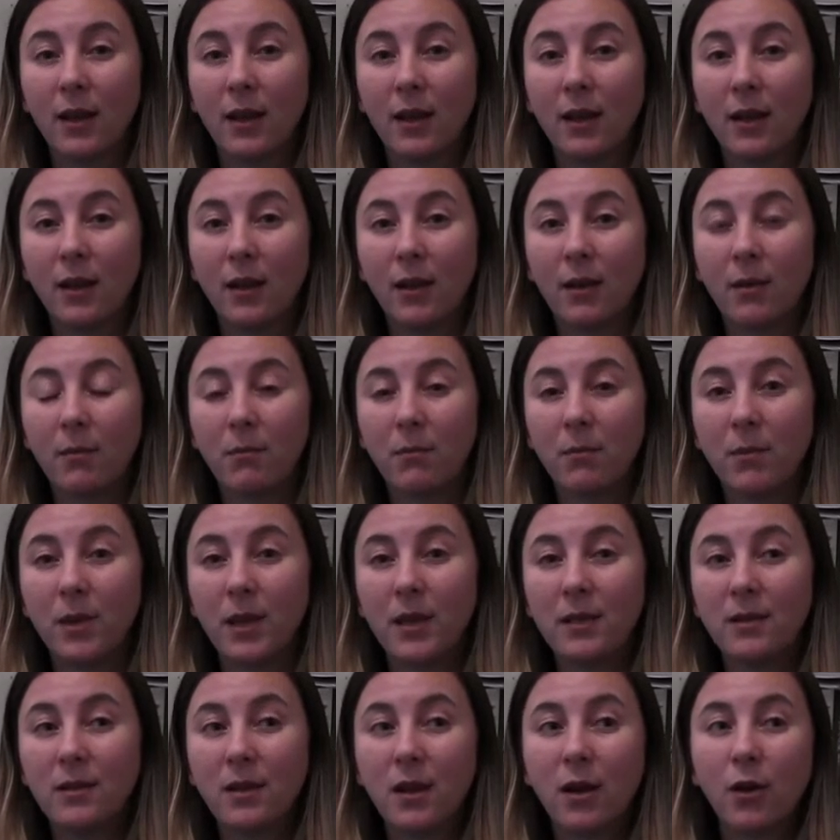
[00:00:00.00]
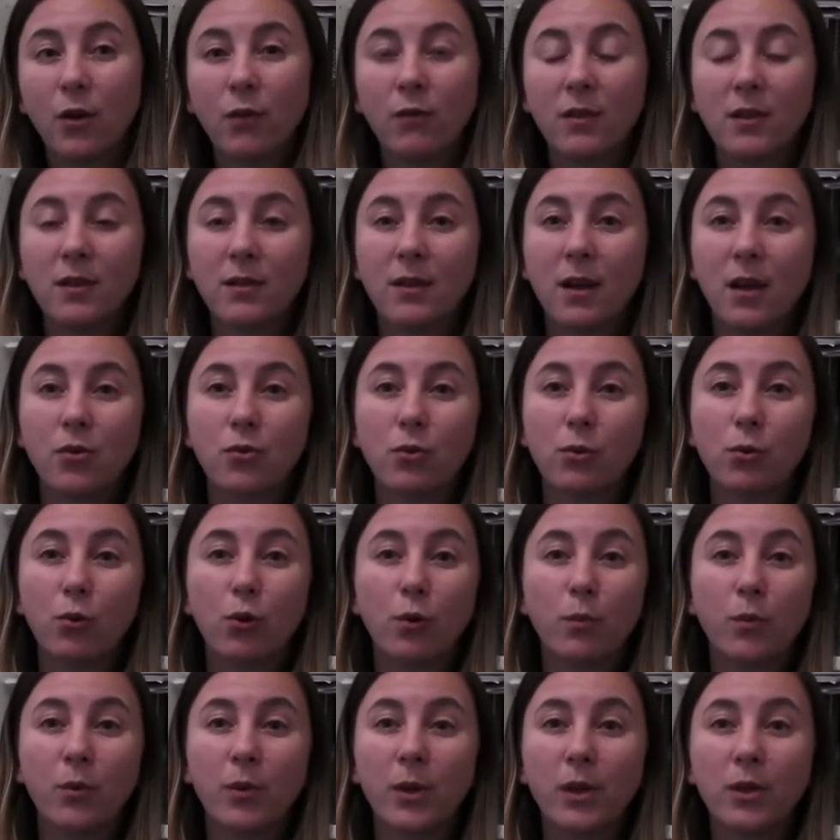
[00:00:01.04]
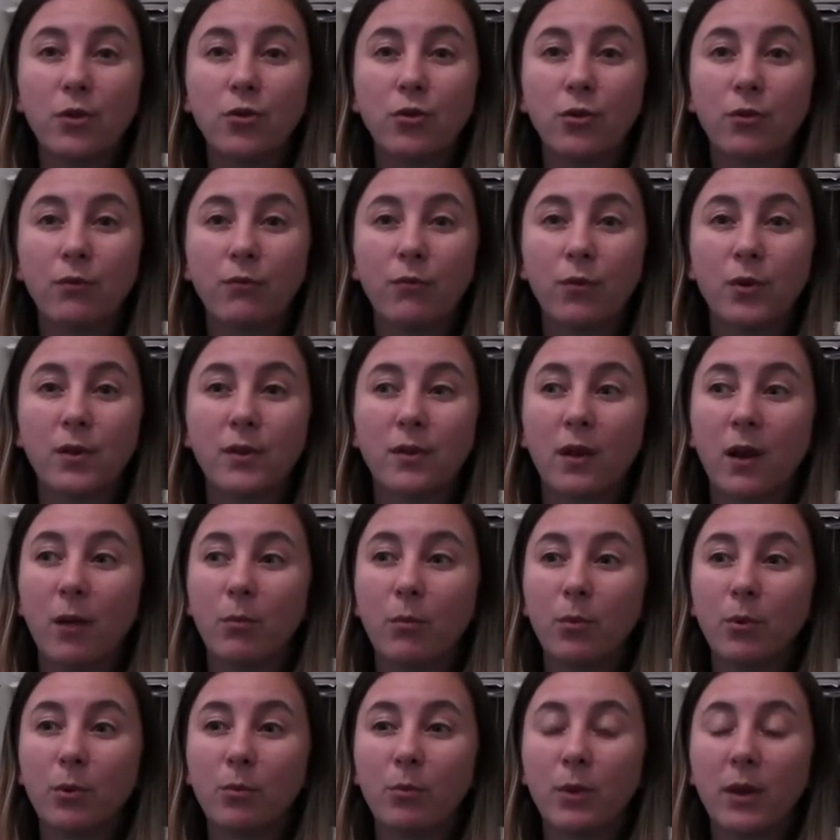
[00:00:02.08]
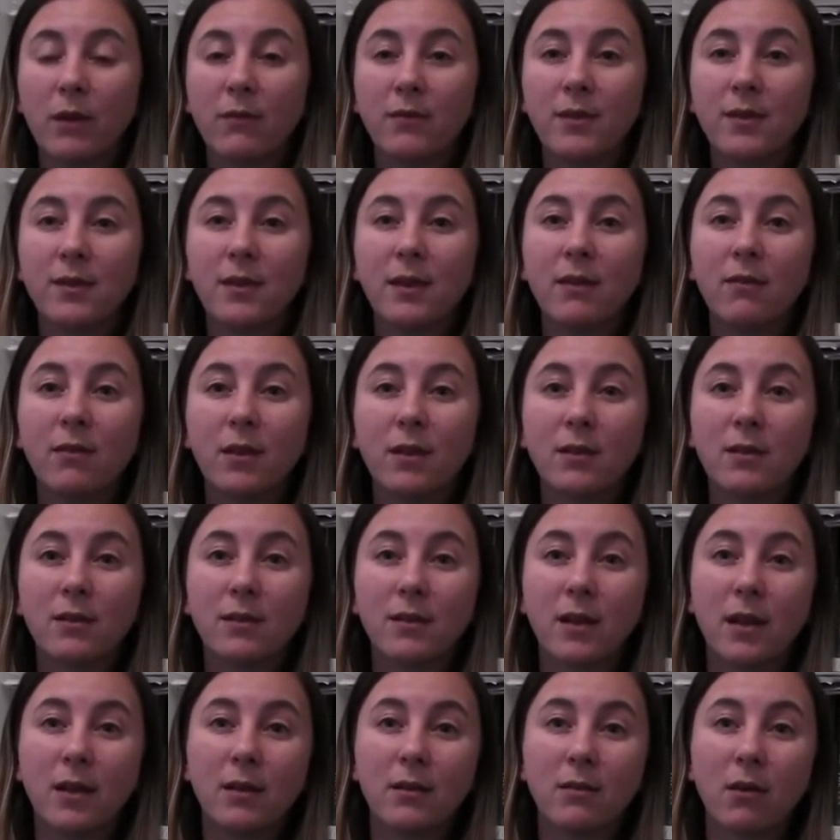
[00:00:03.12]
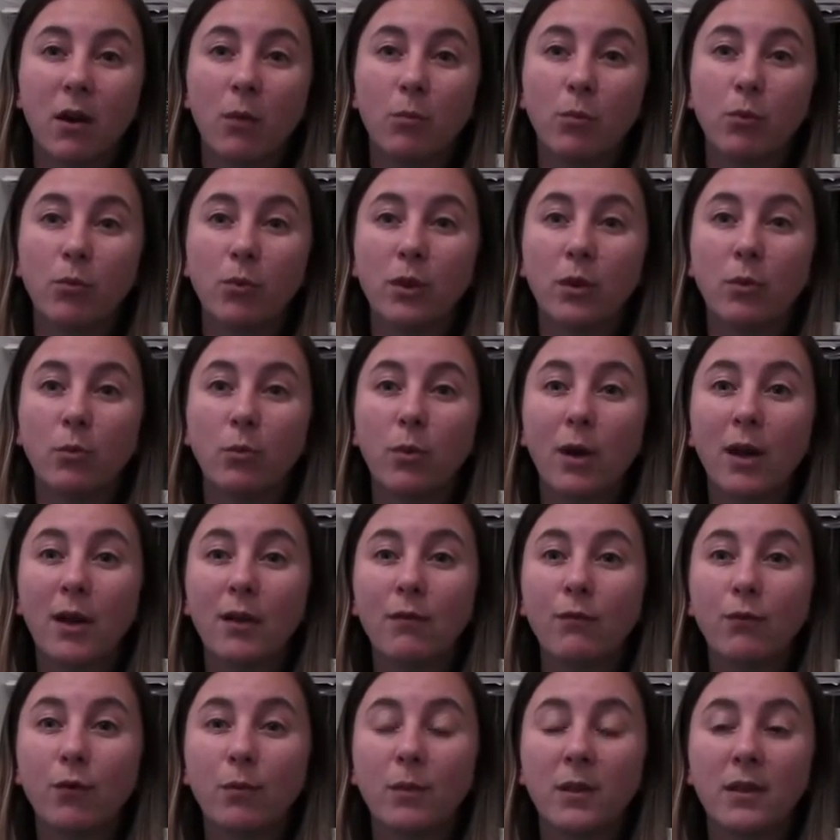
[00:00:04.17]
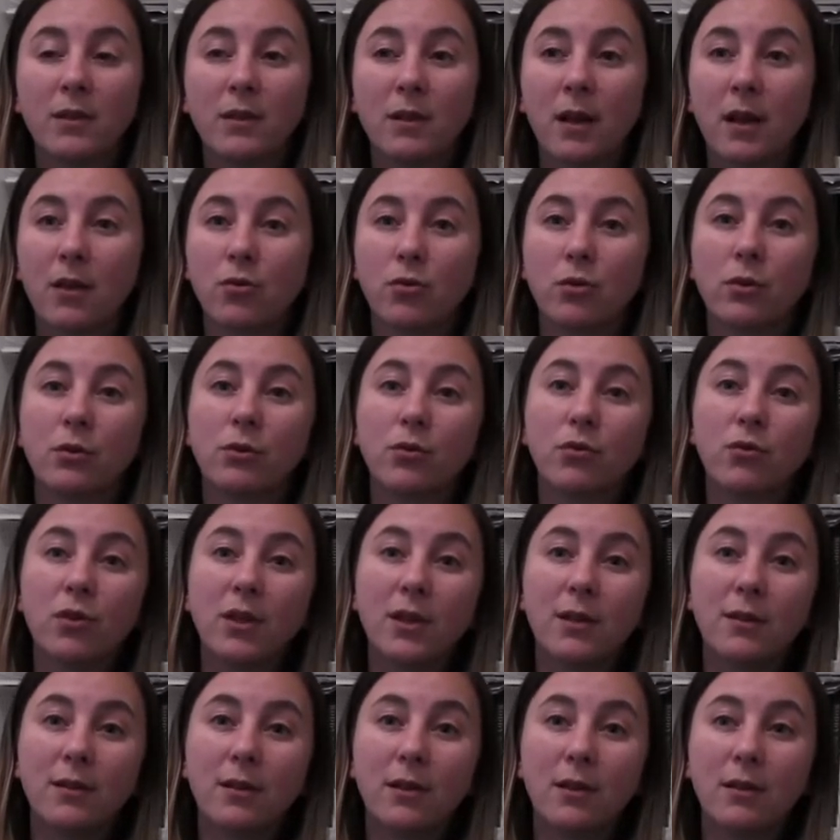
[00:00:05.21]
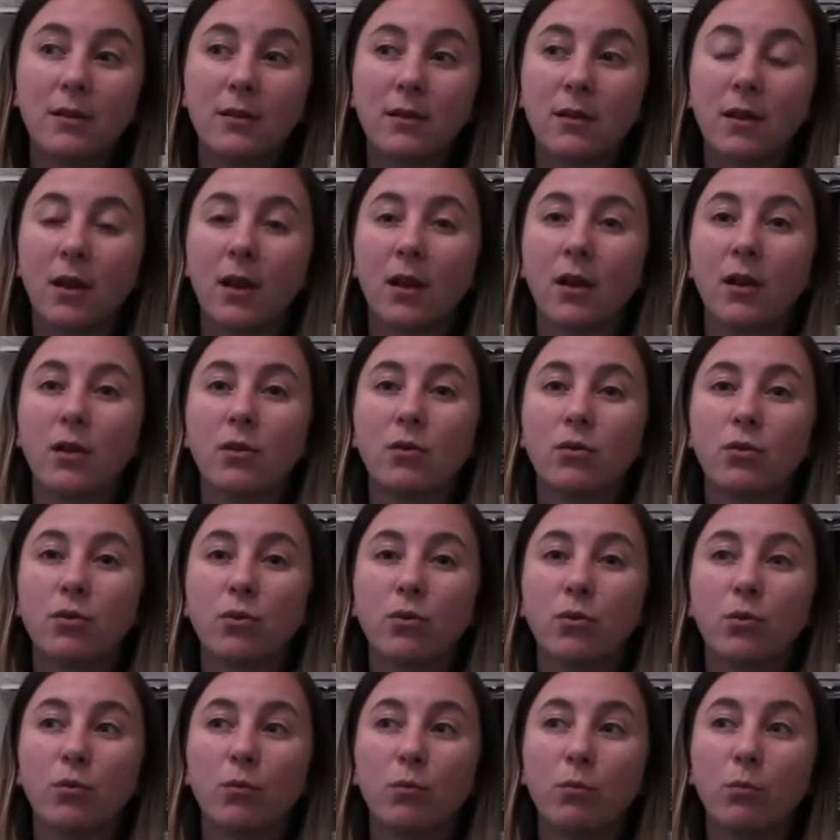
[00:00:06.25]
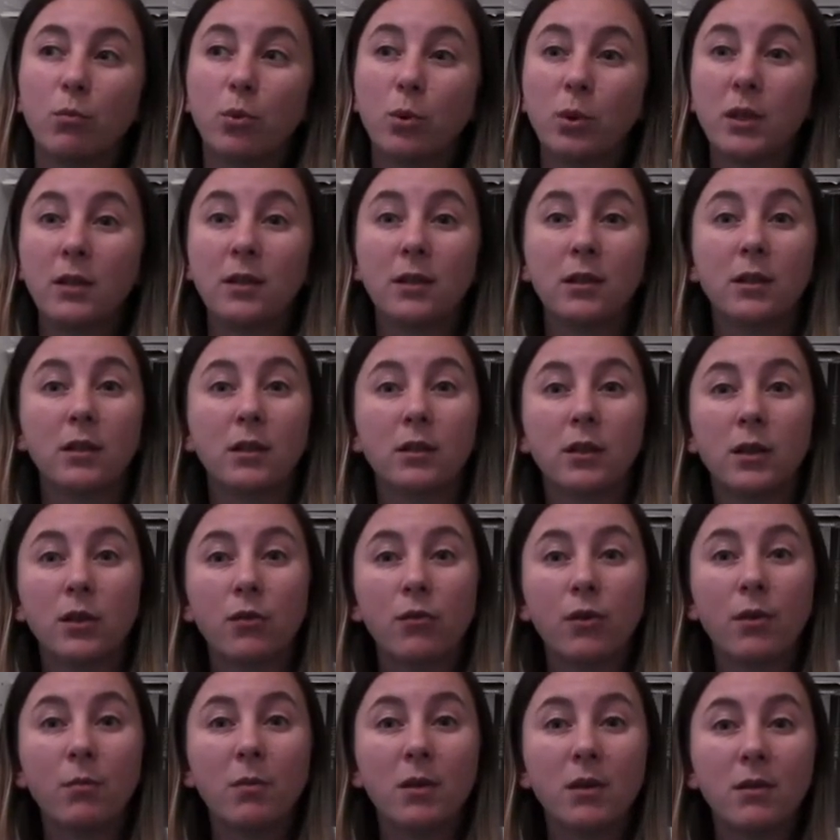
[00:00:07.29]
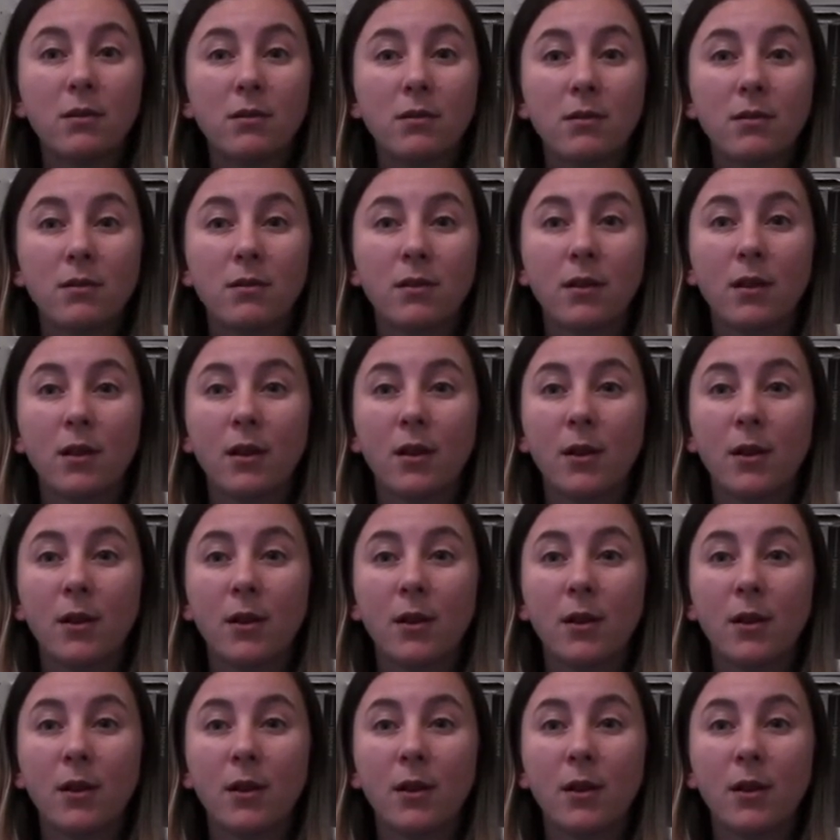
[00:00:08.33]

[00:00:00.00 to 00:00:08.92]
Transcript: In the area of international cooperation, for example, we have seen that states are moving away from international treaties to political agreements.